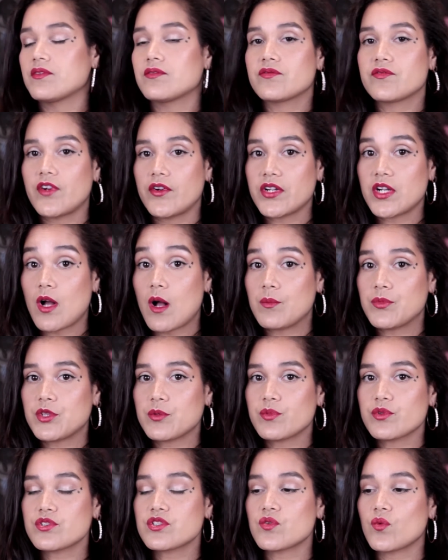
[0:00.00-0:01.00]
very
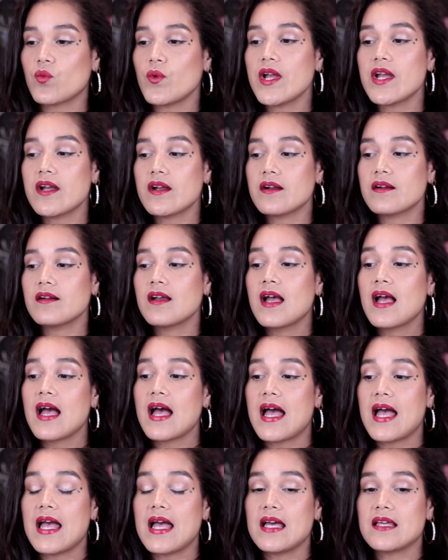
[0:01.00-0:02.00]
comfortable to wear.
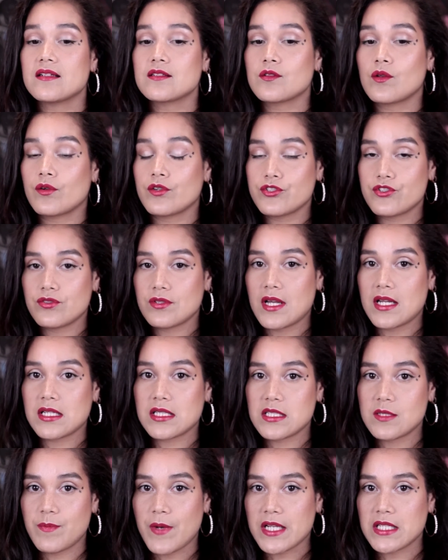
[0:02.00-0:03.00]
And as long as you're not
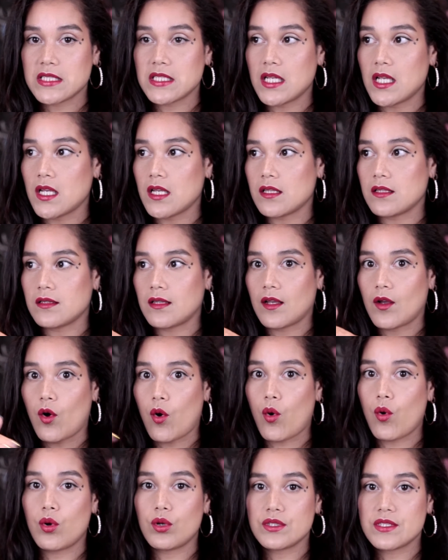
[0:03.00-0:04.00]
expecting like
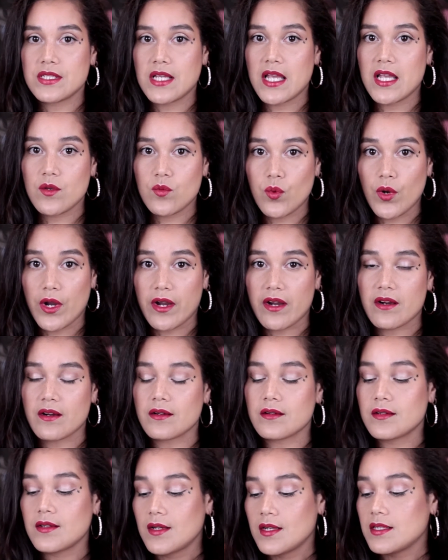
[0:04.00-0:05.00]
all day
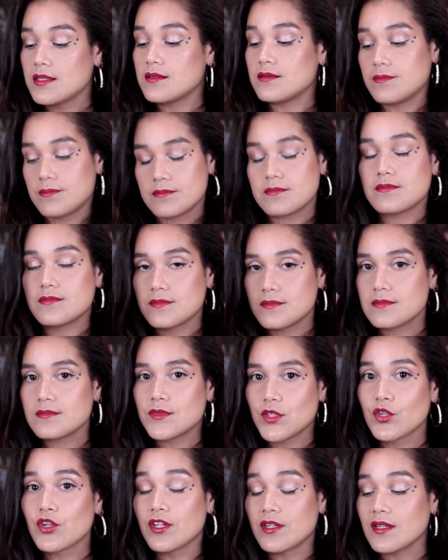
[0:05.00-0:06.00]
wear,
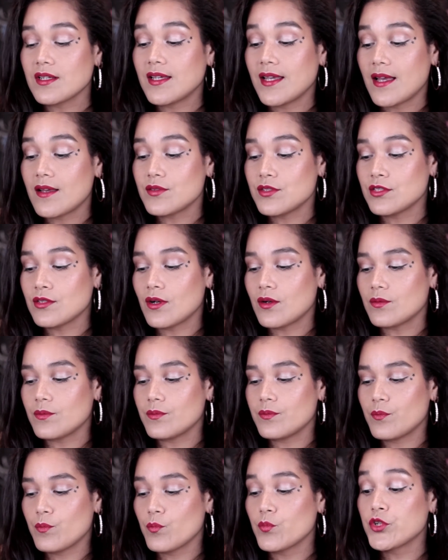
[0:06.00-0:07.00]
you're gonna get, you know,
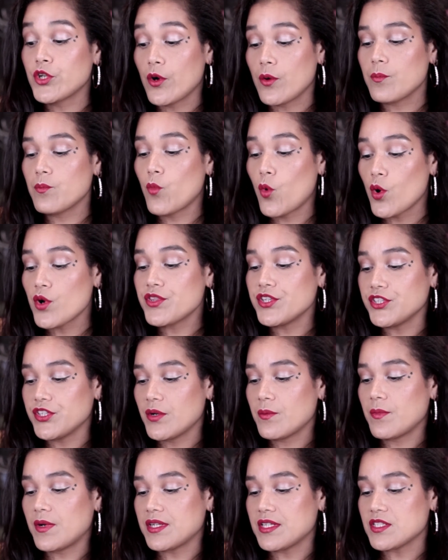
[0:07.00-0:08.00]
your more than your
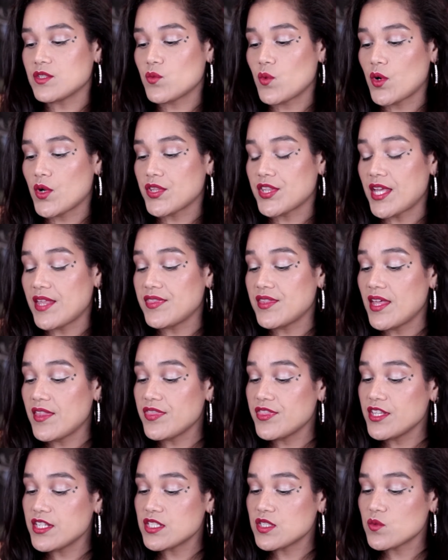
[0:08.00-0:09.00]
money's worth. And then
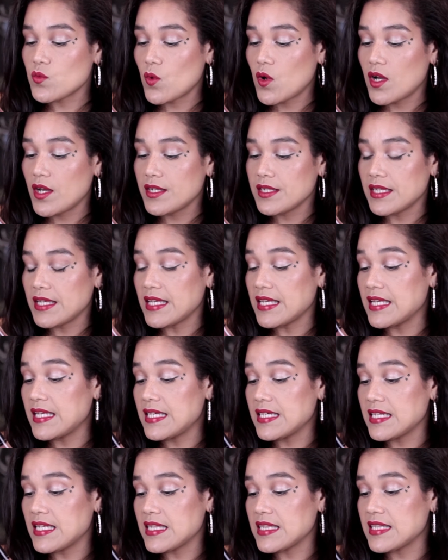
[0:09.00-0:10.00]
this one
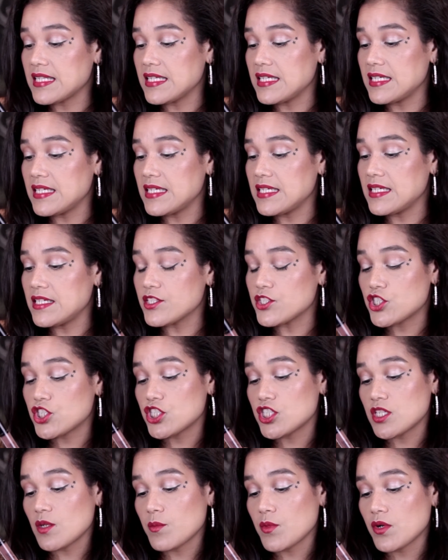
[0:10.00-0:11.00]
in the
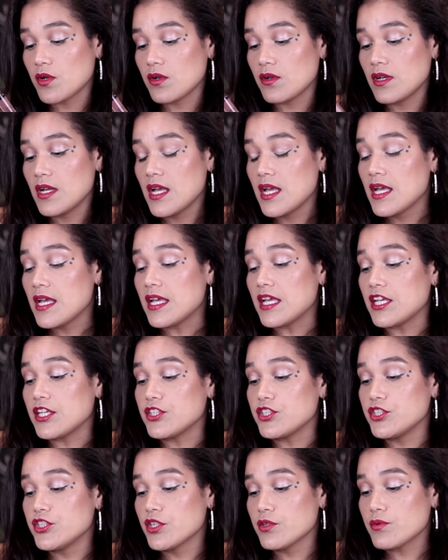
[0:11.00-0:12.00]
shimmer
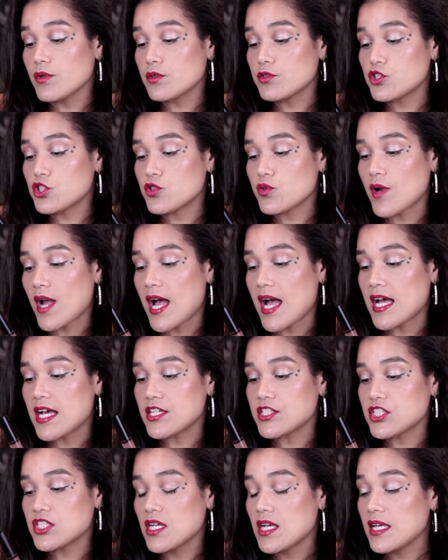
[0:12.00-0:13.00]
in Euro
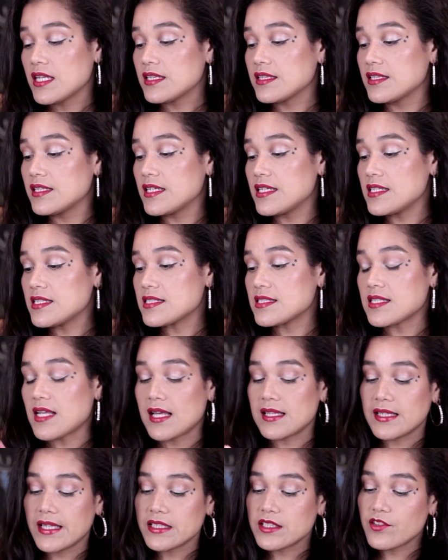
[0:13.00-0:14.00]
Trash. This,
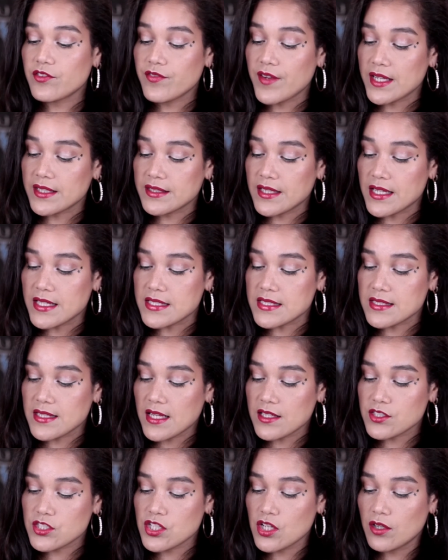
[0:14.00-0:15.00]
I like the fact that it's
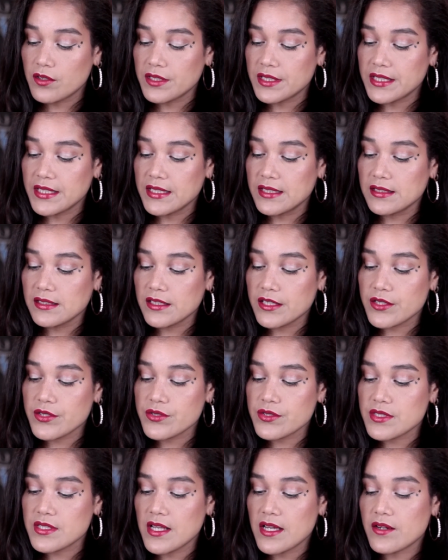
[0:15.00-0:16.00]
not chunky
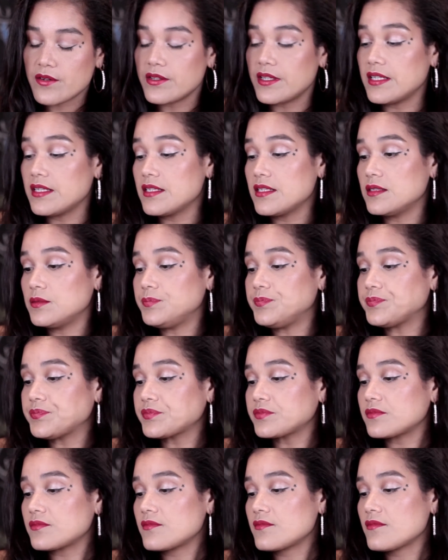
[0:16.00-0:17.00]
glitters that are in it.
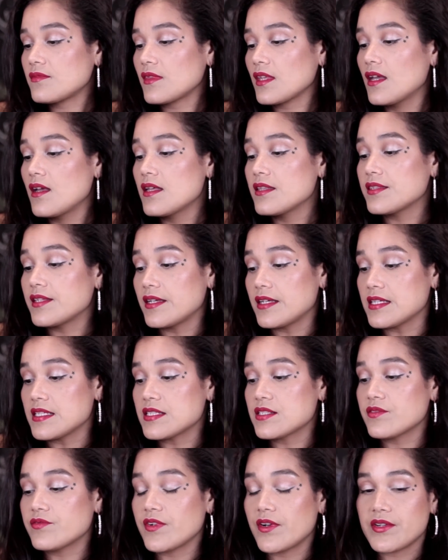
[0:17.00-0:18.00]
There
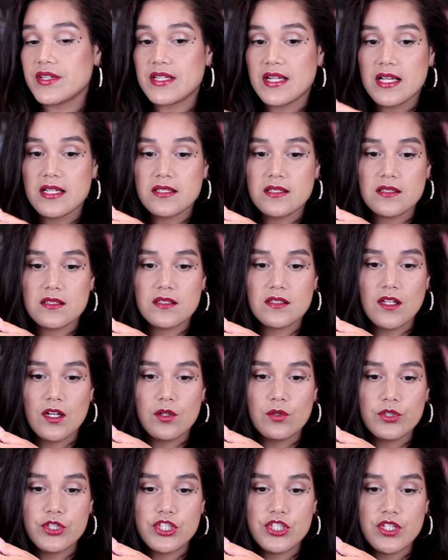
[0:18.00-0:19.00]
is a very nice
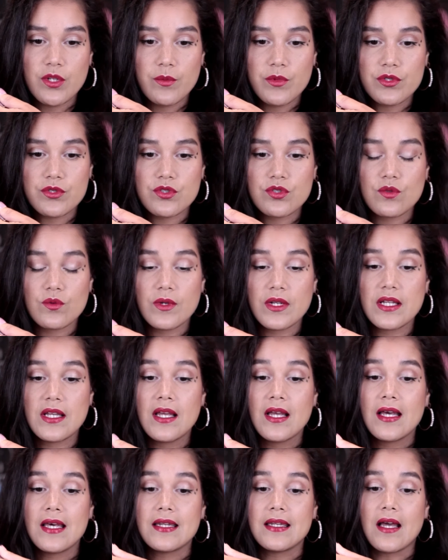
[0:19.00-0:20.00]
subtle shimmer to it.
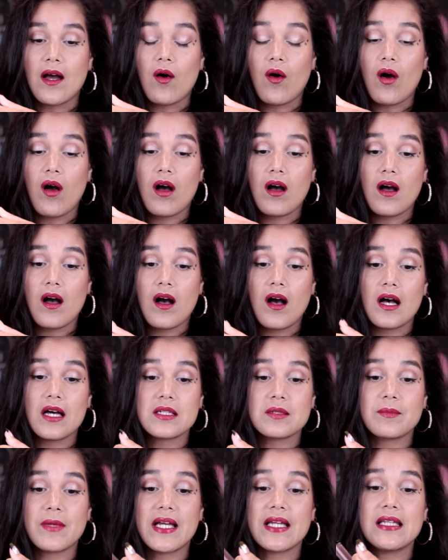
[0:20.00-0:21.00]
Now
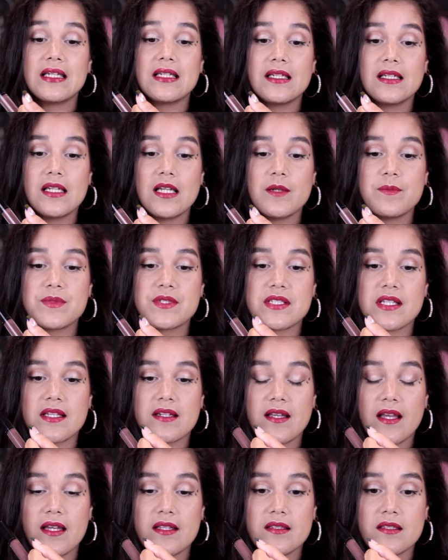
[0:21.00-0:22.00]
on my lips,
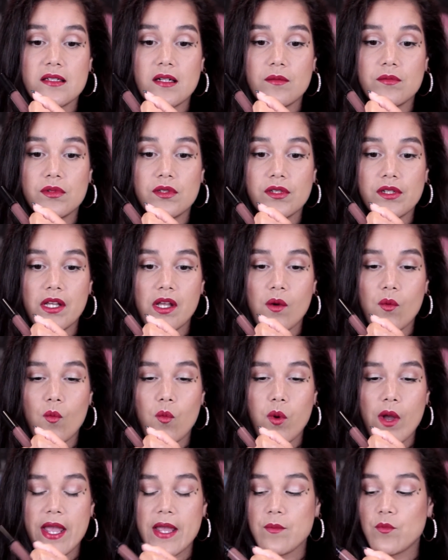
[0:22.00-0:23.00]
it ended up looking
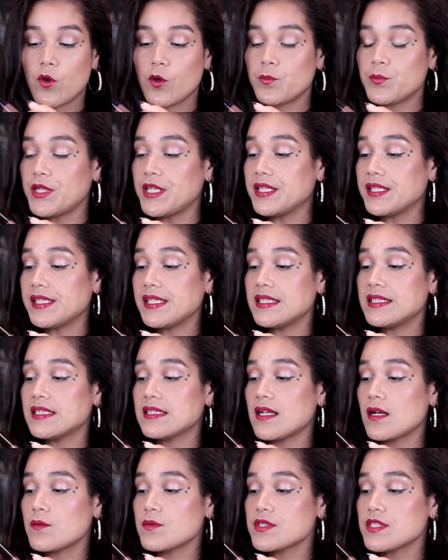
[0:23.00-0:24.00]
way more pinky than
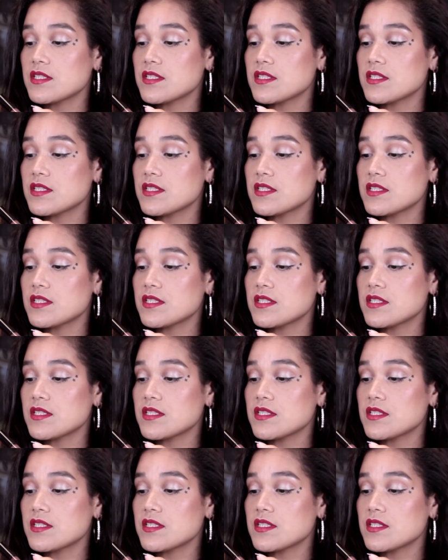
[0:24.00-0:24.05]
I was